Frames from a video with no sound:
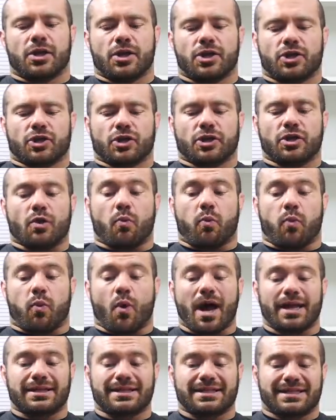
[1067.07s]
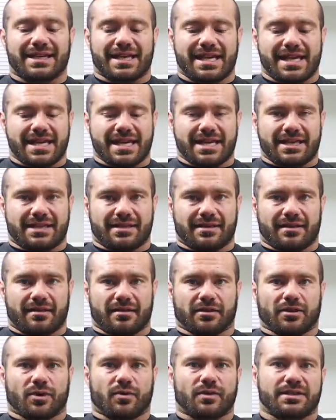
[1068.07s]
You're going to want to eat
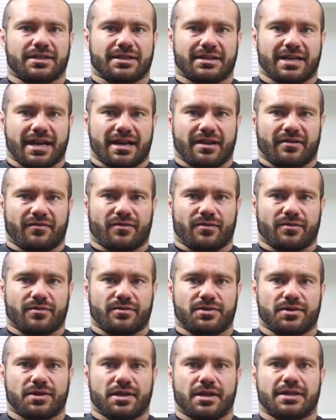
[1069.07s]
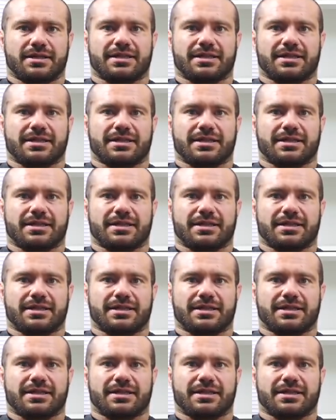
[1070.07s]
the lowest satiety foods.